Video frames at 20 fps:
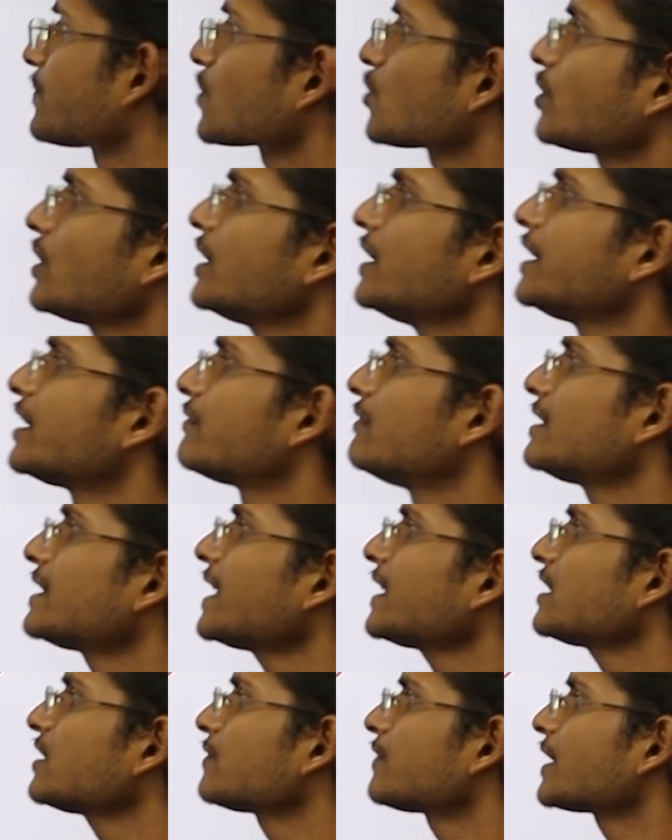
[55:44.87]
okay, it will
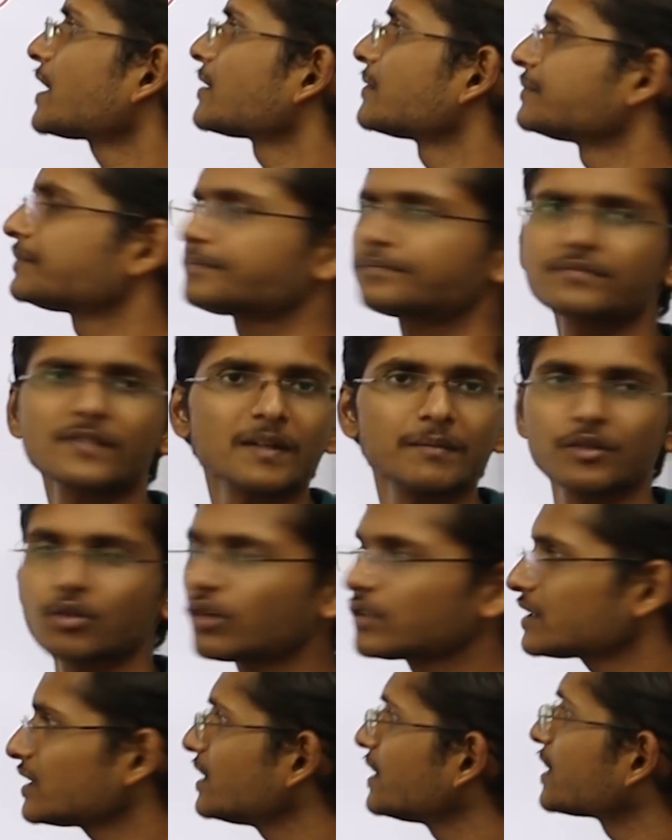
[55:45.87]
satisfy
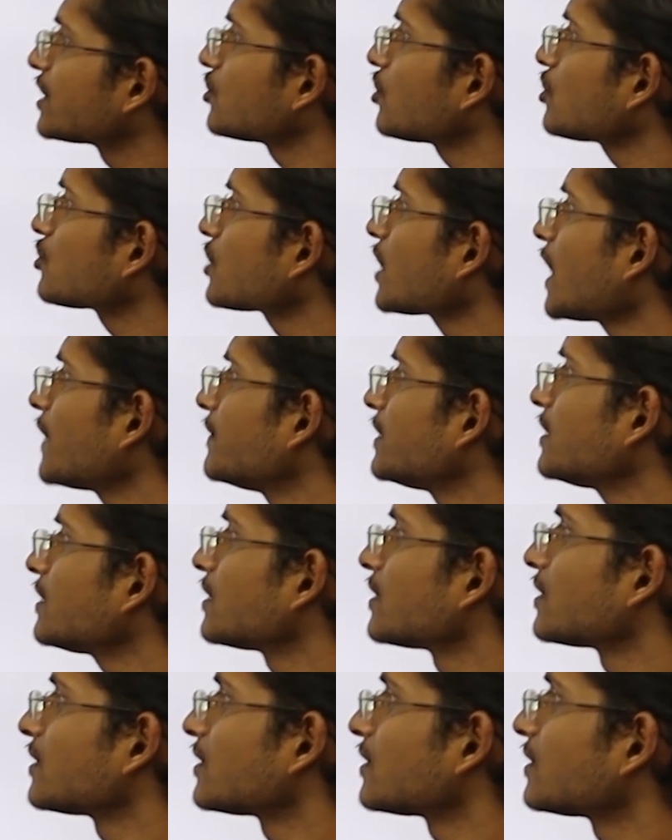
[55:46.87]
because it is also having